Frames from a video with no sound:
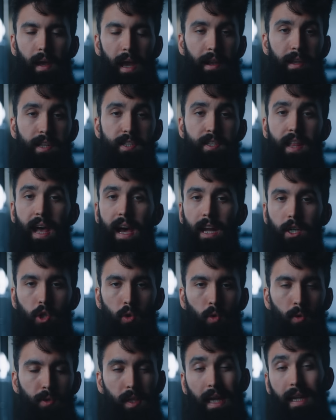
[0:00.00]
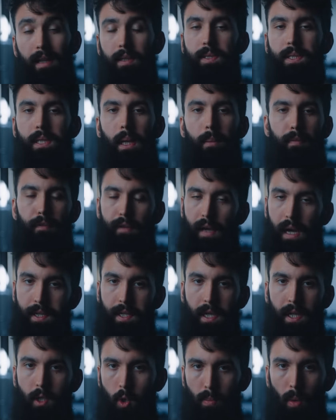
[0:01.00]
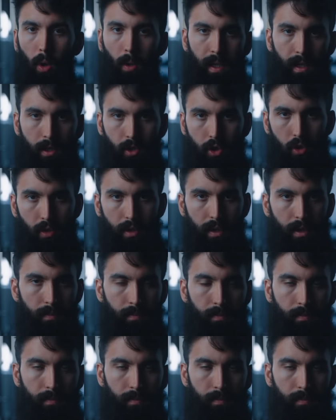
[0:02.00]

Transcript: And it's natural to gain some fat in your bulking journey.